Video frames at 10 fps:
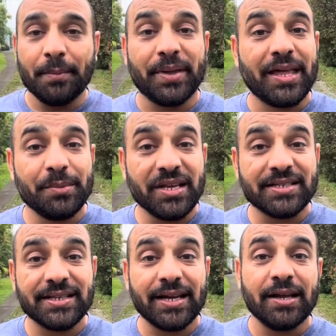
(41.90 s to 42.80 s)
But that being
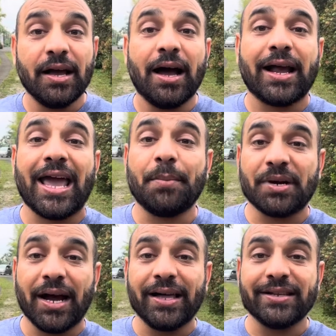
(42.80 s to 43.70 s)
said, Cameron
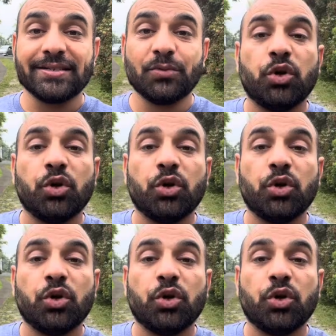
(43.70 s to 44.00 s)
Highlands,